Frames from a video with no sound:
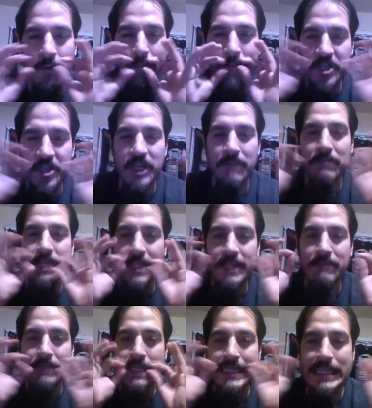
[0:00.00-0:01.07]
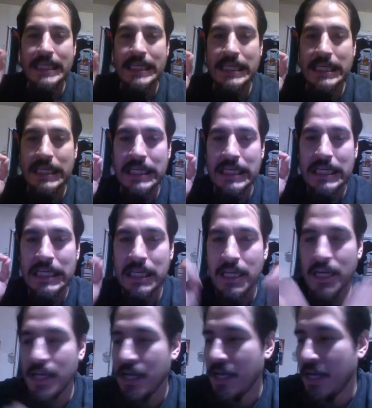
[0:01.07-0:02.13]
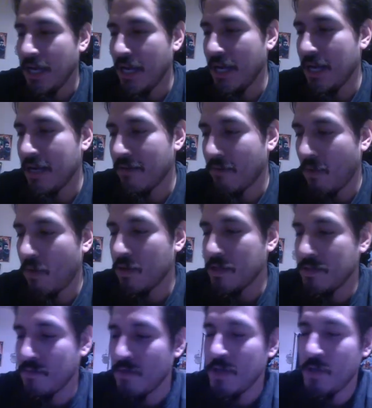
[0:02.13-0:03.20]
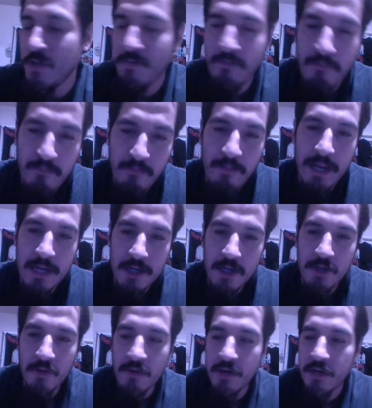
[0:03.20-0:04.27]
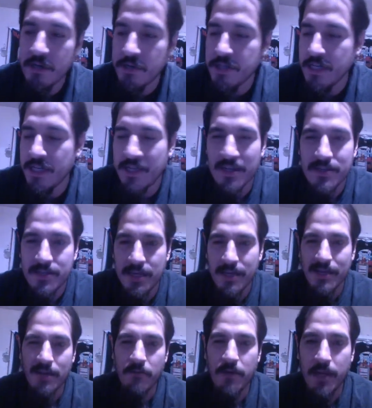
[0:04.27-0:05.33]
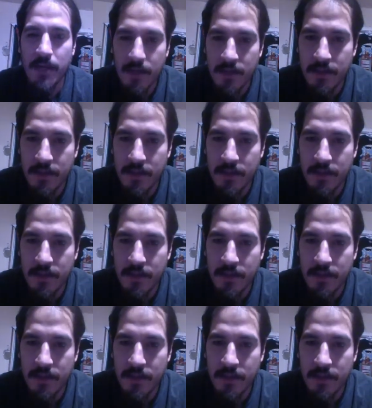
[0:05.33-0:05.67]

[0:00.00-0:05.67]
Paching, paching, paching. And of course, which Pig Destroyer usually does that anyway.